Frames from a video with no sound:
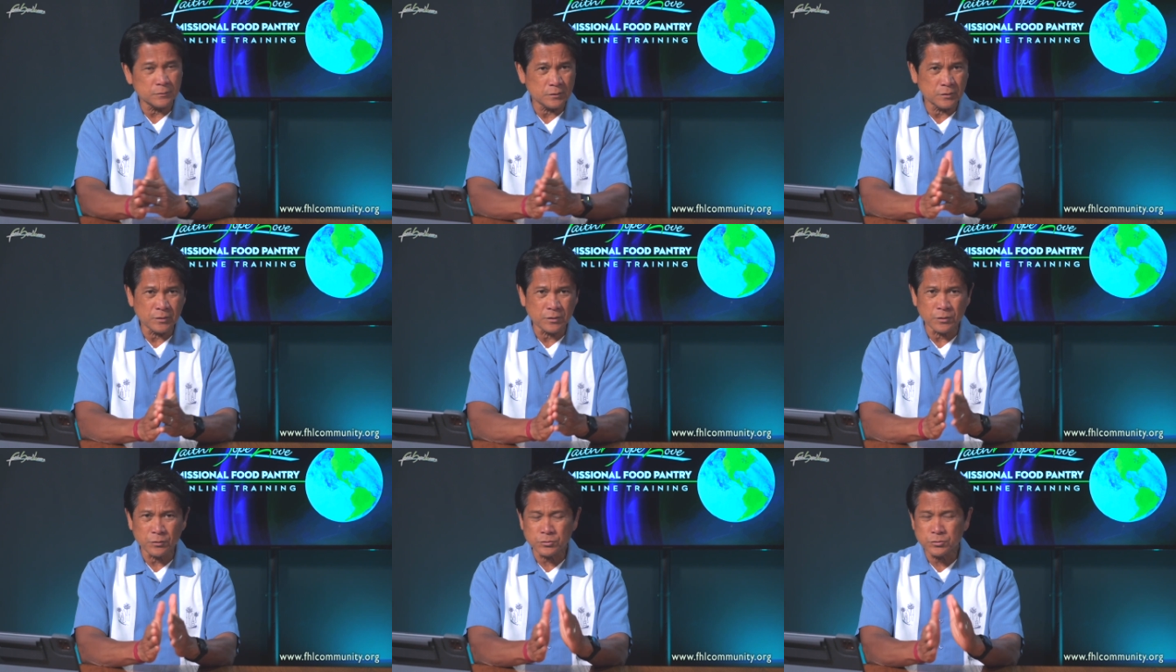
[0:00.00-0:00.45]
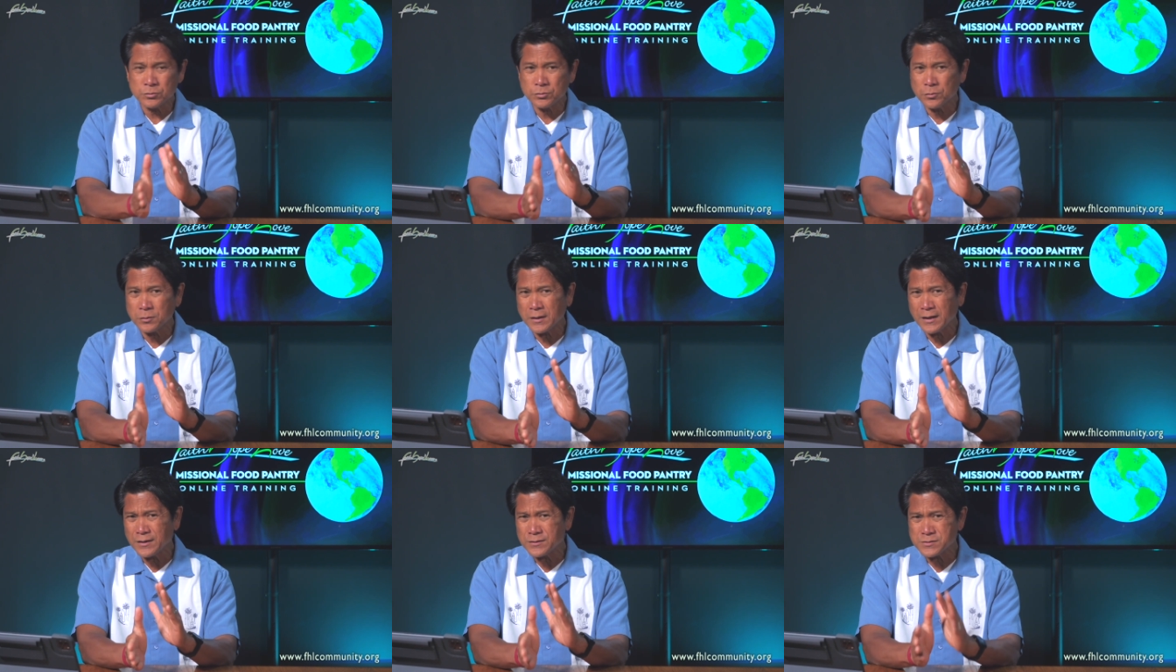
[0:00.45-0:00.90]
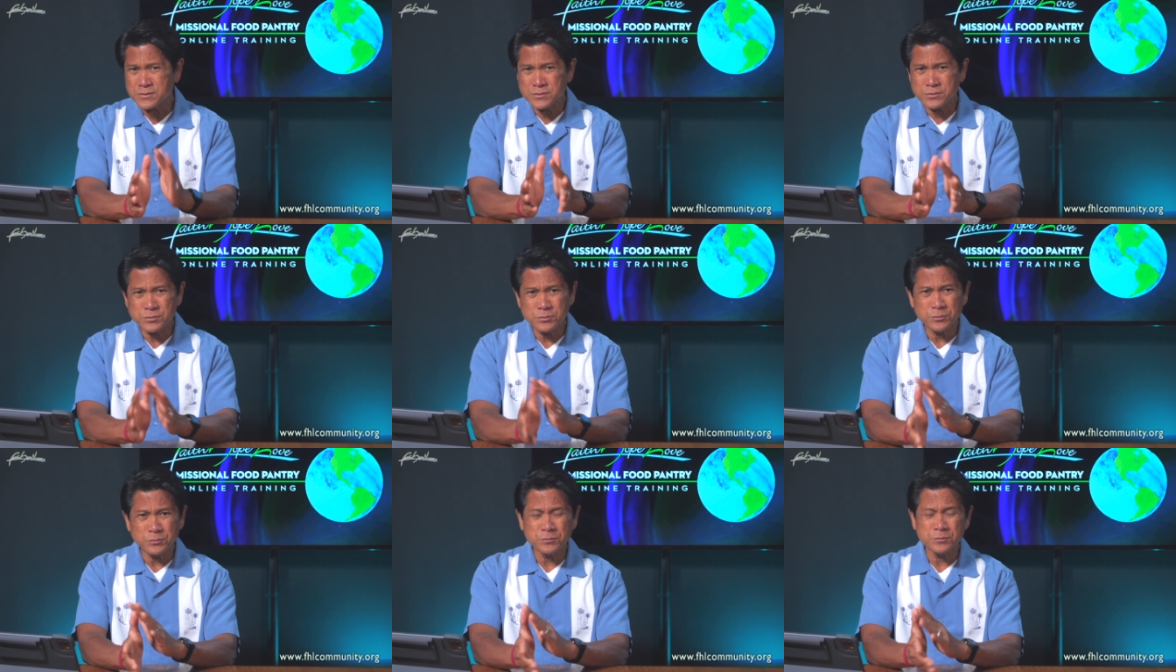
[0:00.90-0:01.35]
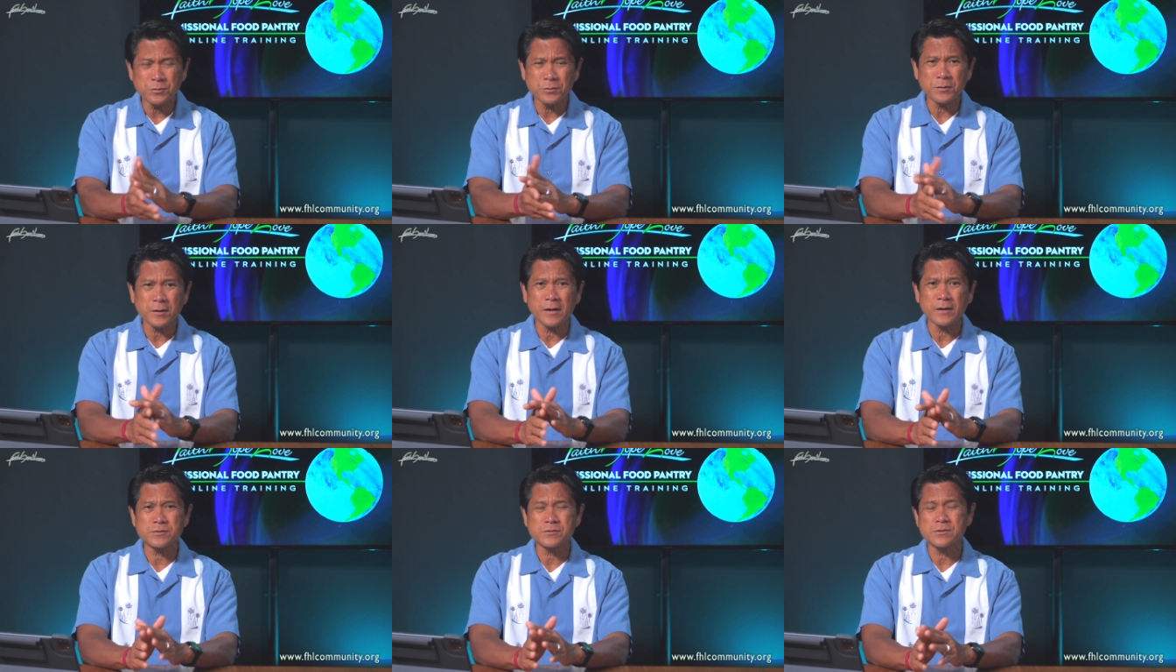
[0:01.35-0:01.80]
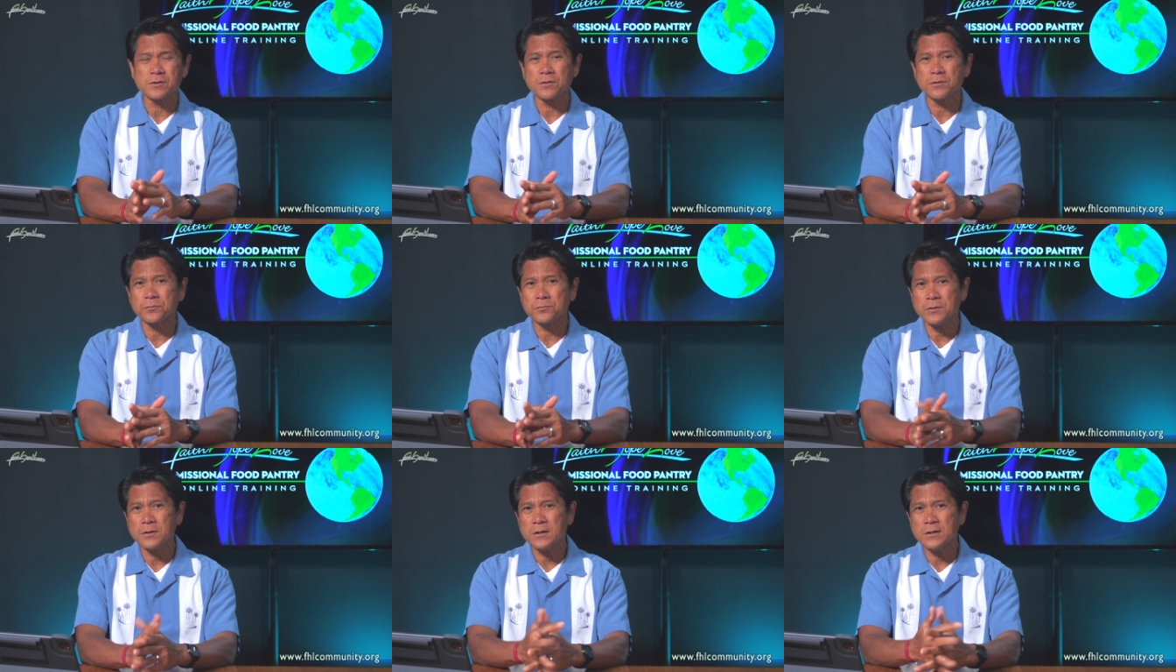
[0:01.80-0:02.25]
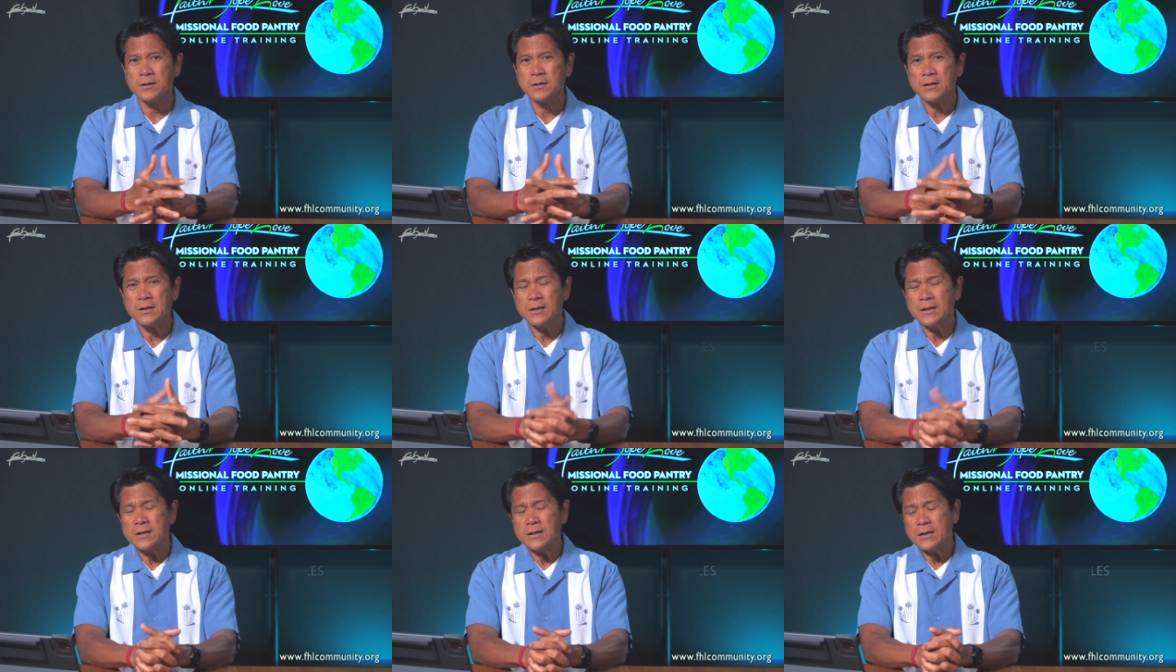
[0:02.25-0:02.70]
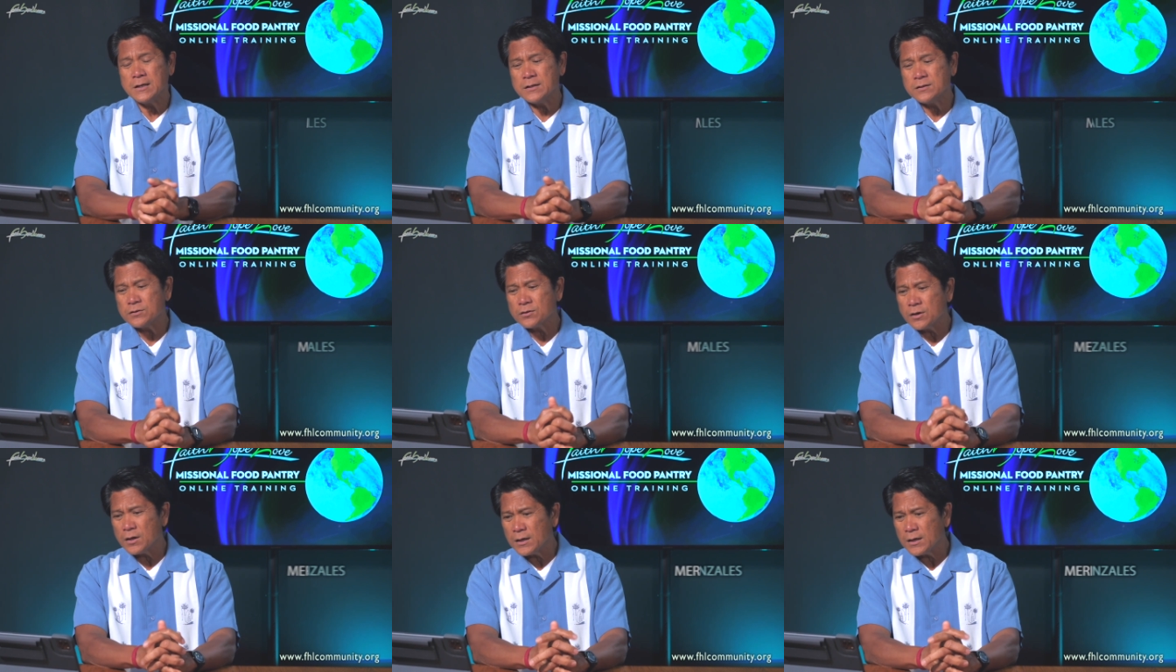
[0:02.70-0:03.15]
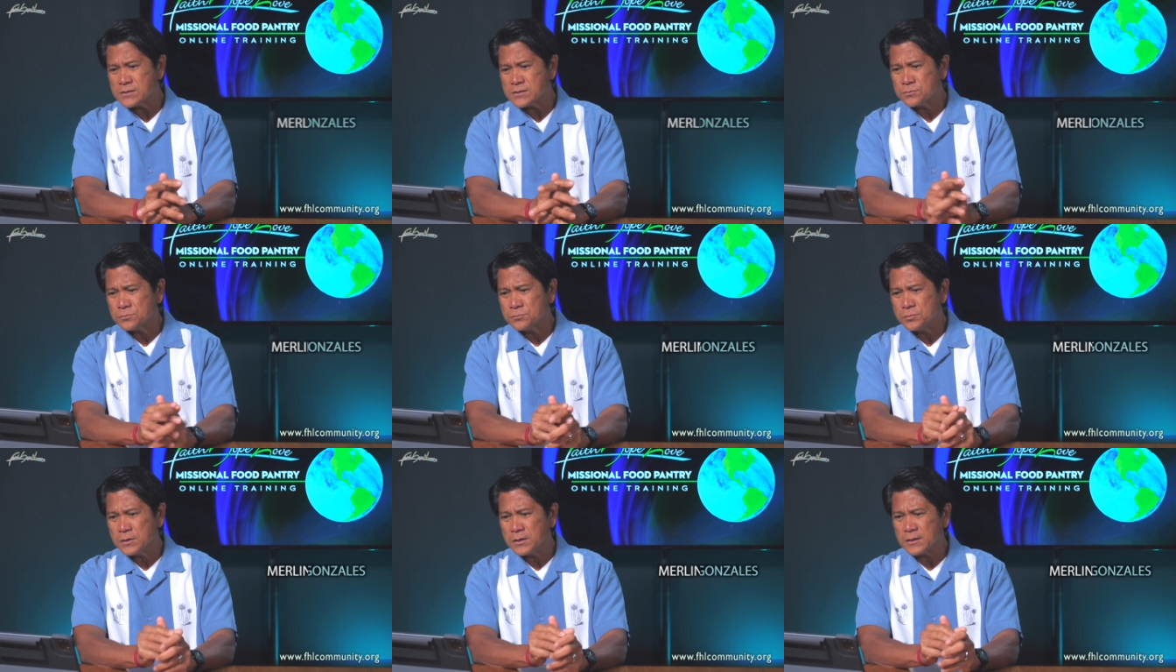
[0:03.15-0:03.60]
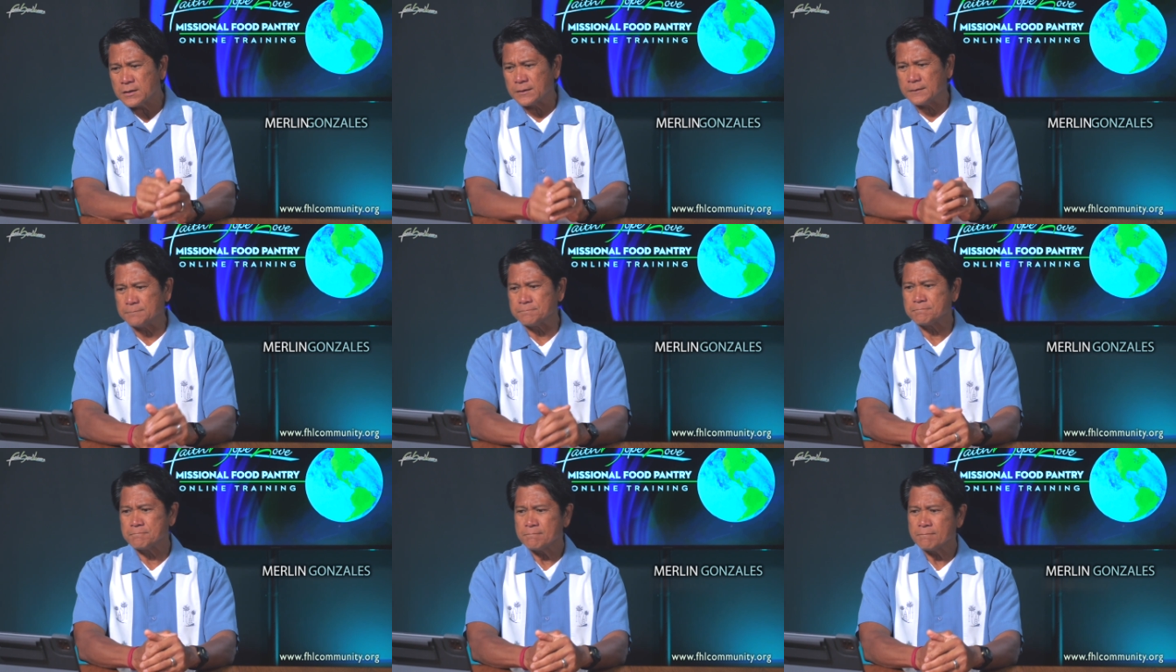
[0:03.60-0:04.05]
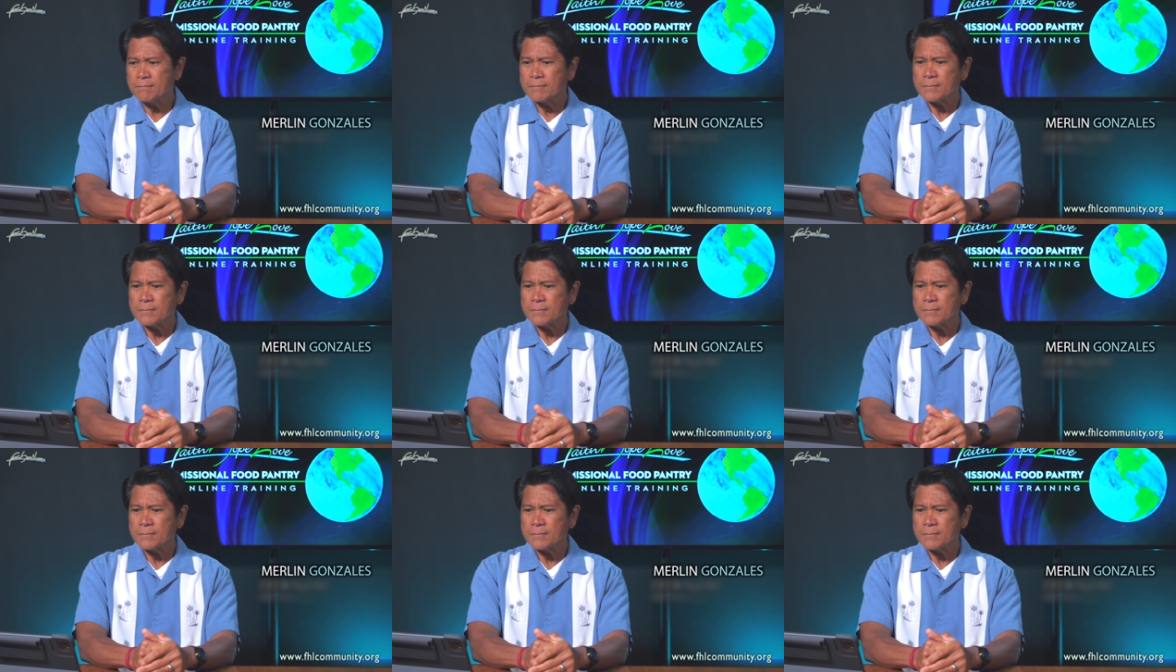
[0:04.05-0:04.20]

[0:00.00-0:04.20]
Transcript: you know, 2002, 2003, in Costa Rica.